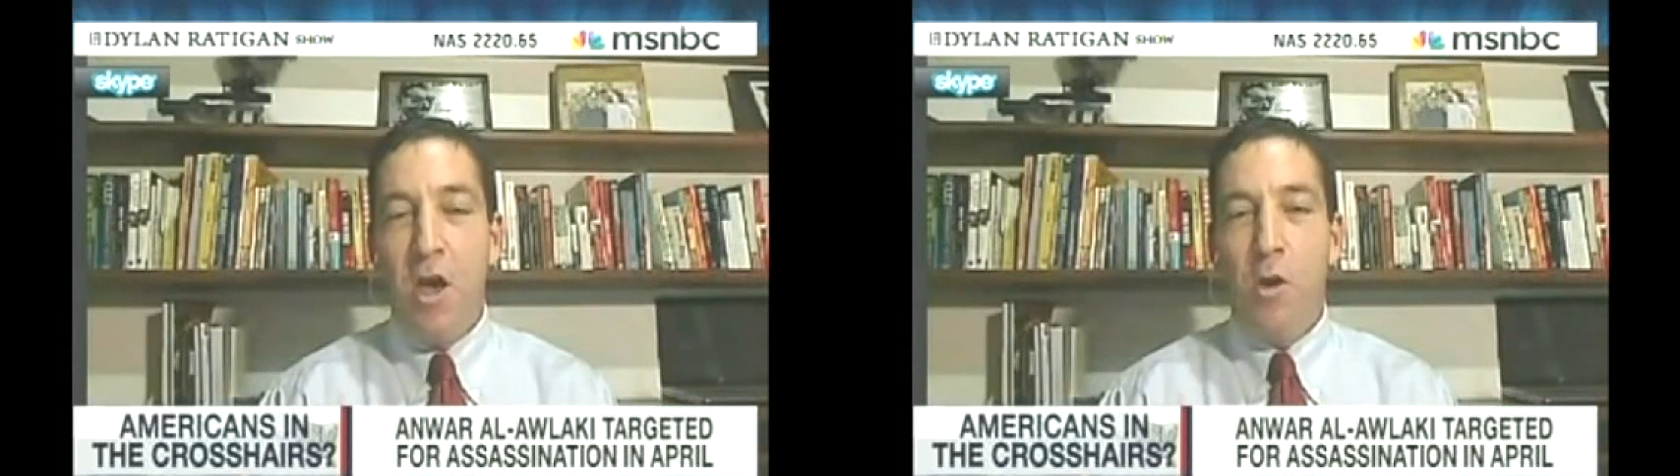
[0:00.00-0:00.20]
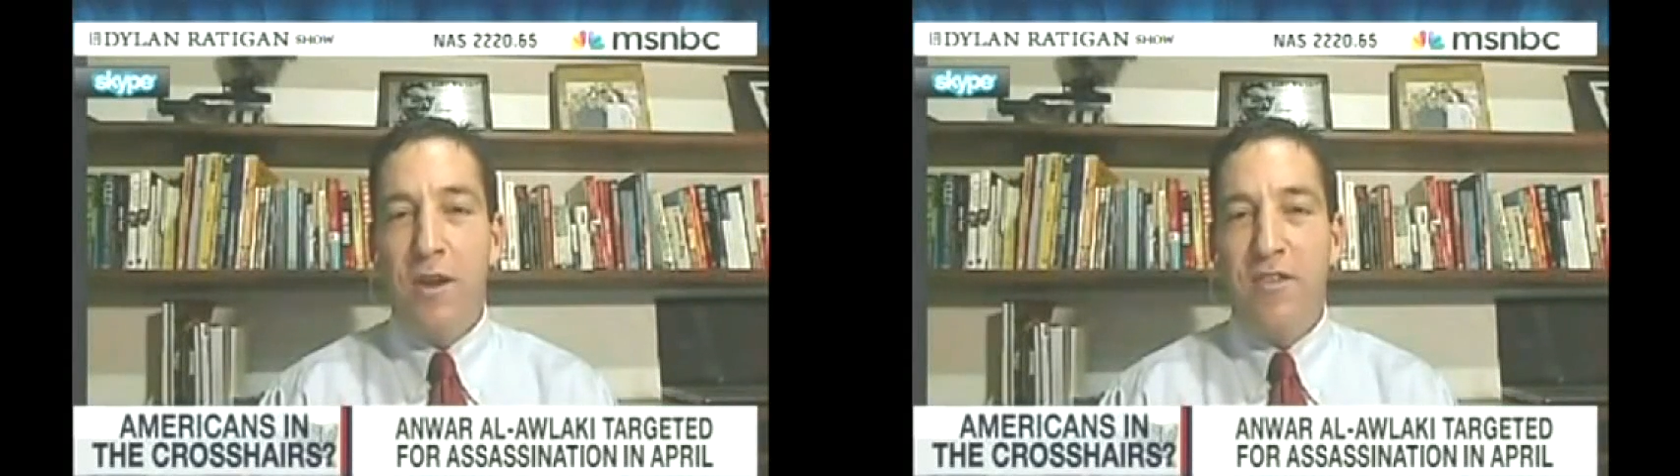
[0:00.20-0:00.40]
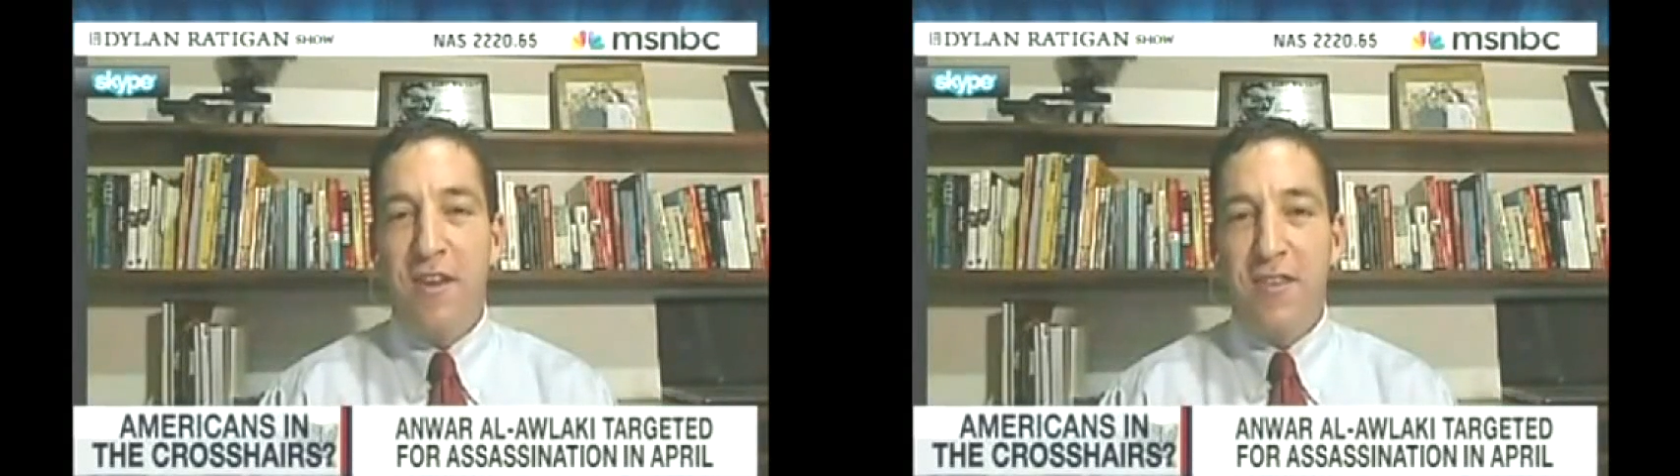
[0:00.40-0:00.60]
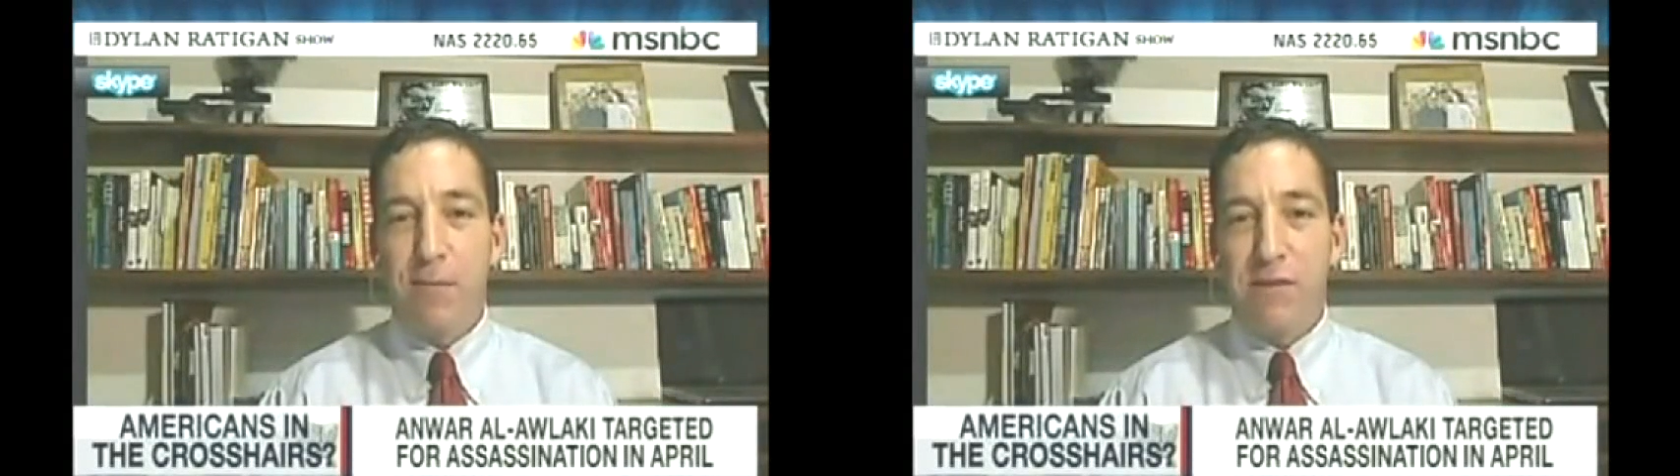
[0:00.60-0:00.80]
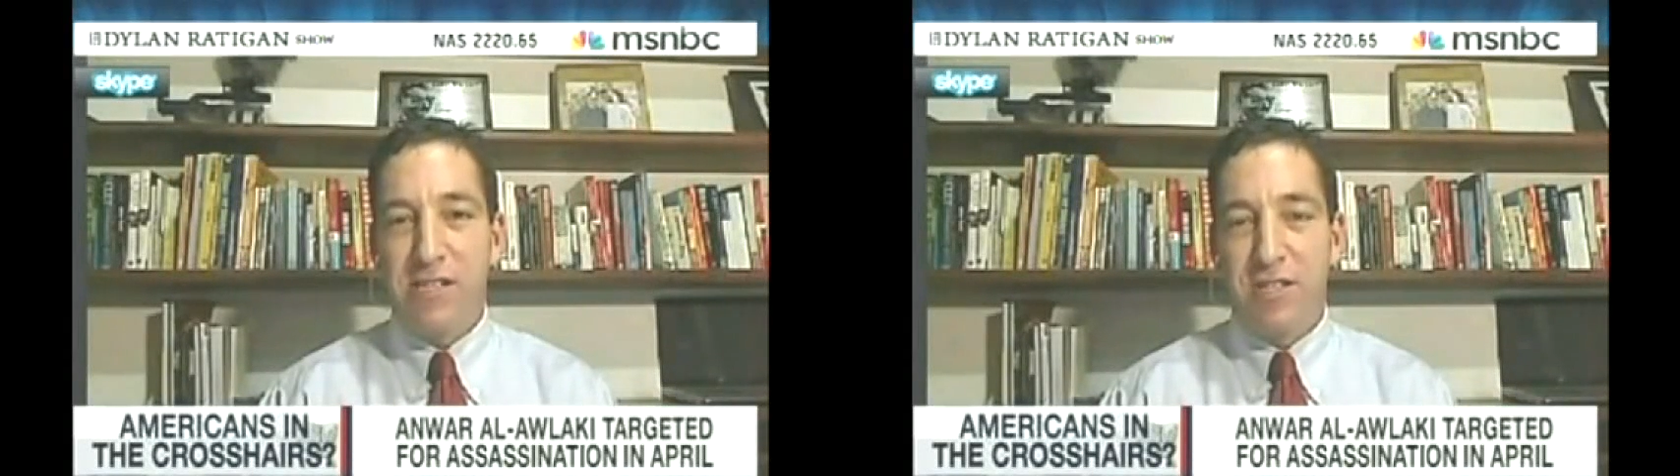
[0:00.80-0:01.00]
we think the
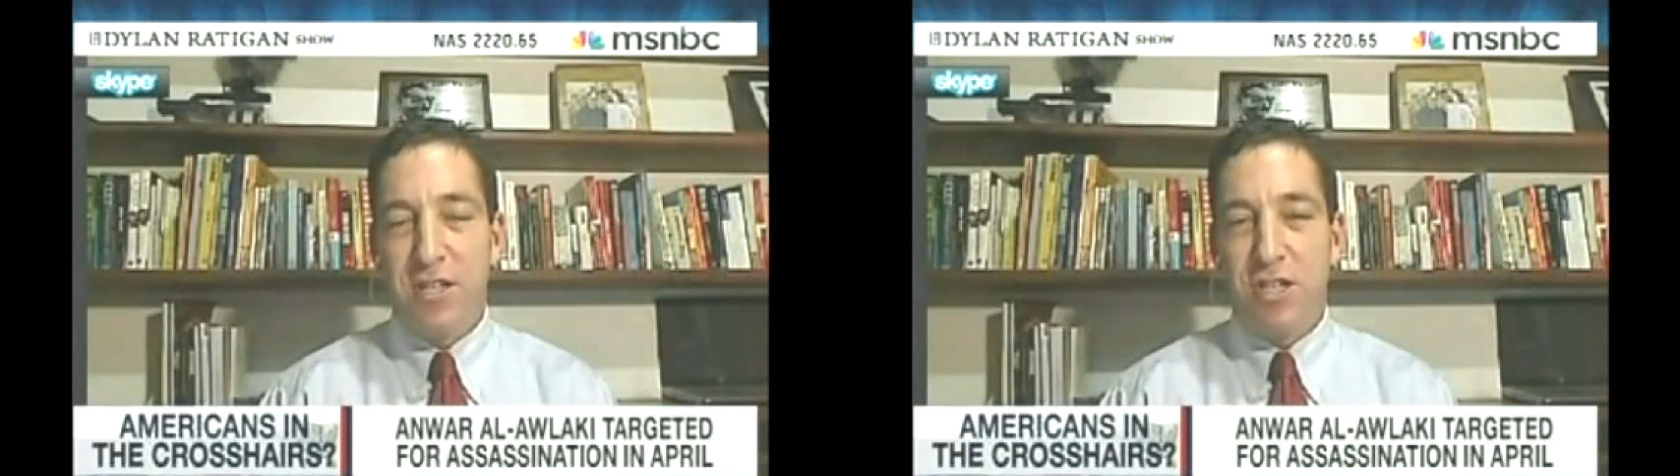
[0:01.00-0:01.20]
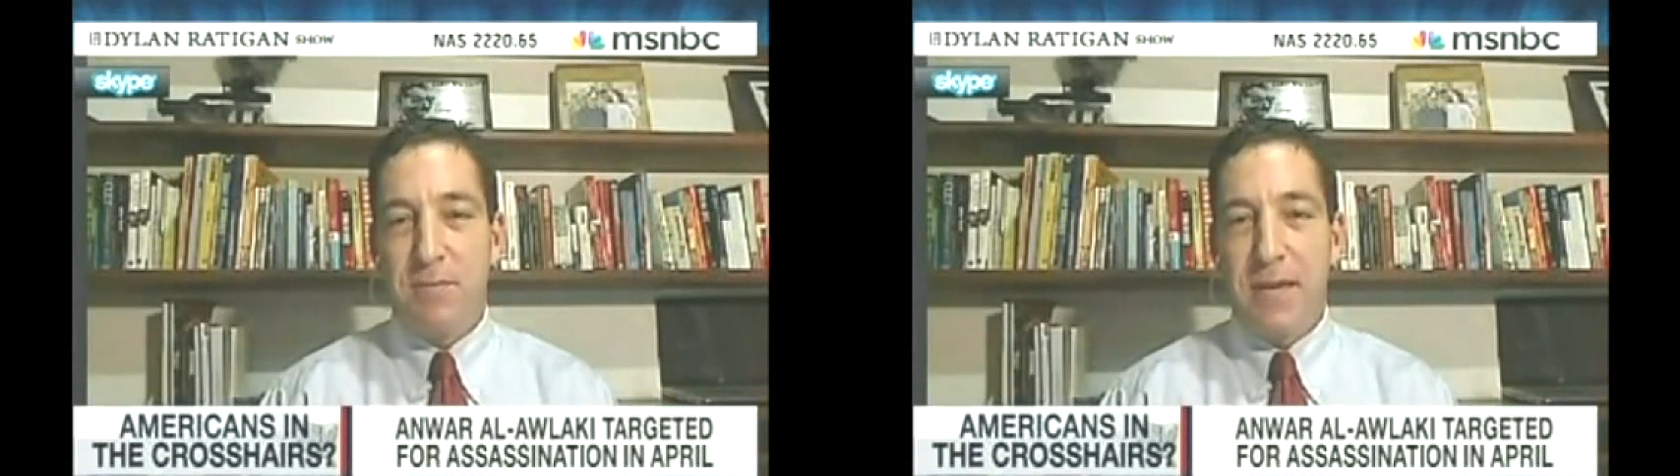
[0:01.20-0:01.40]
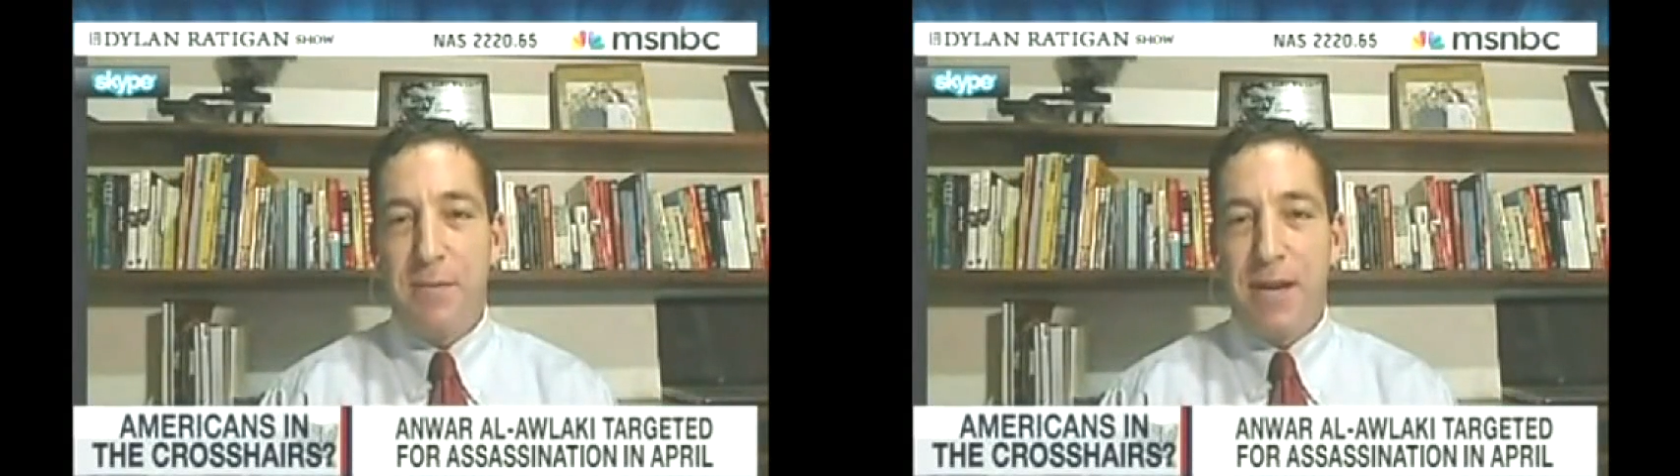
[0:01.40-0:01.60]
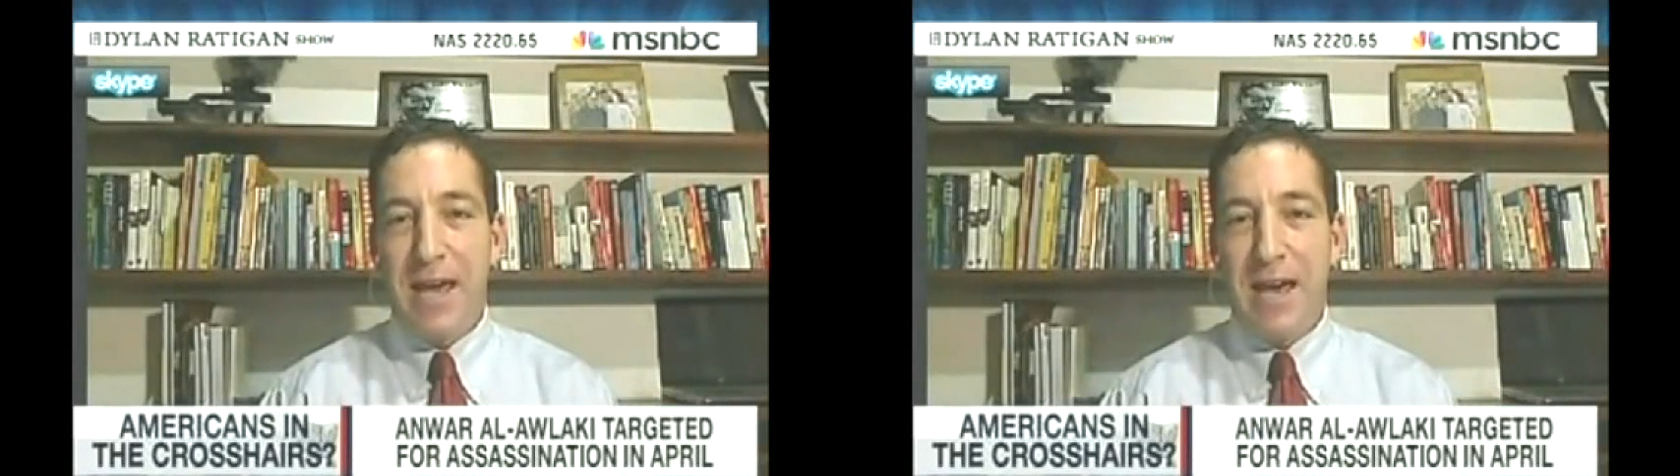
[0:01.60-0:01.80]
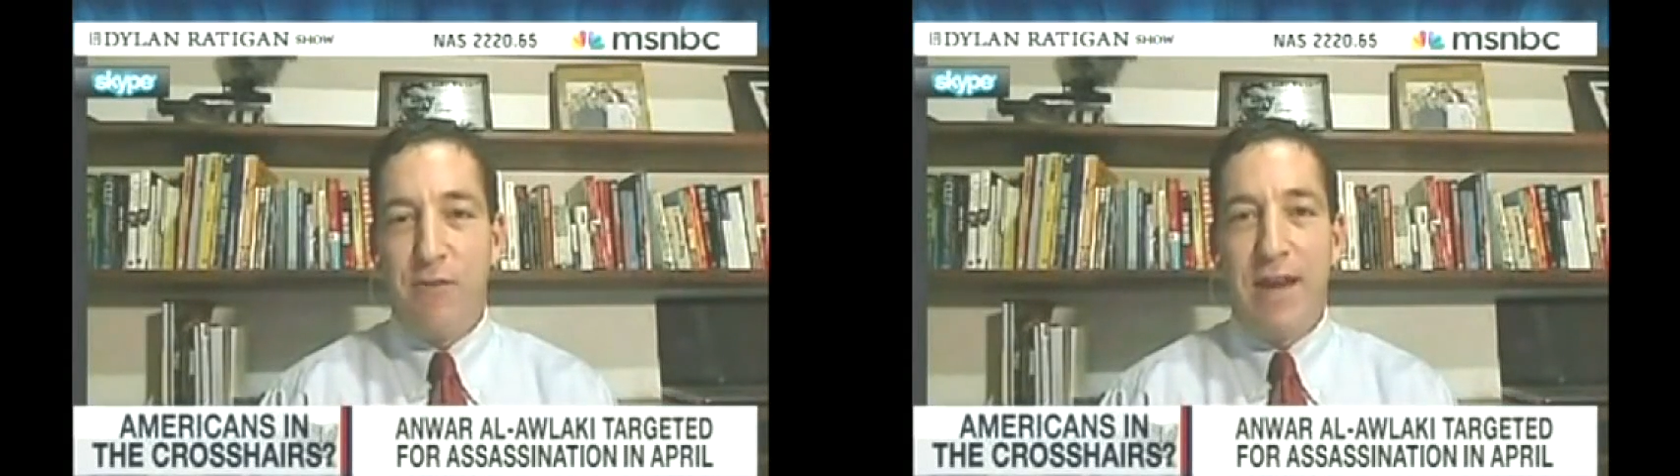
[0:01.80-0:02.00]
president should be able to
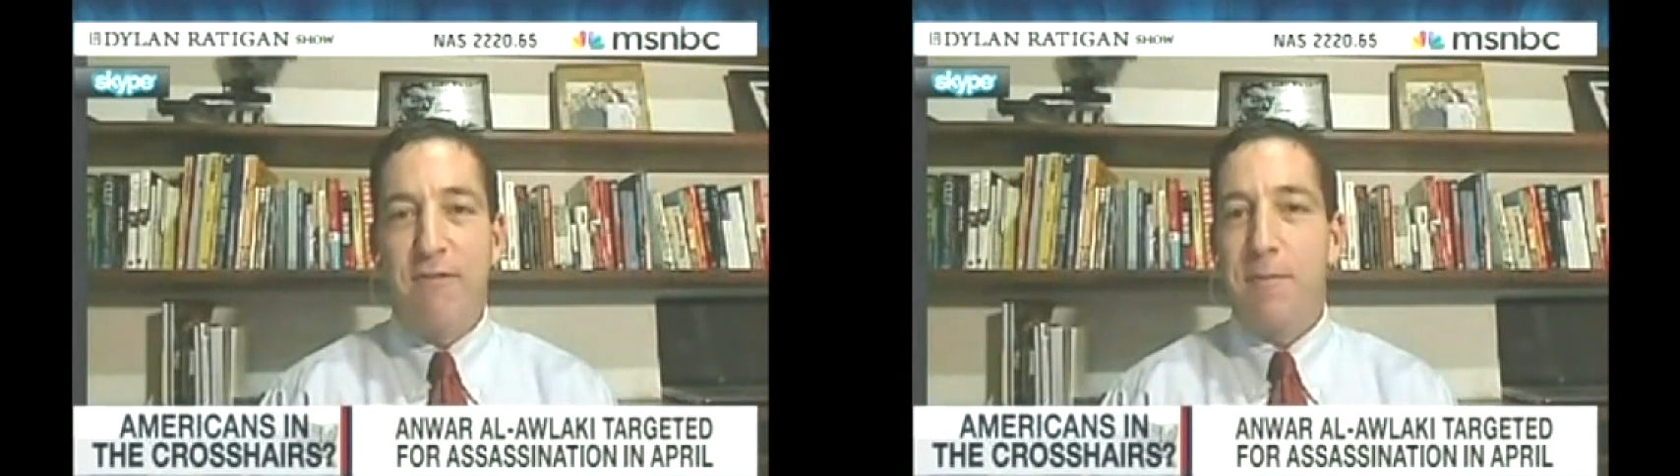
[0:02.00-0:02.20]
have whatever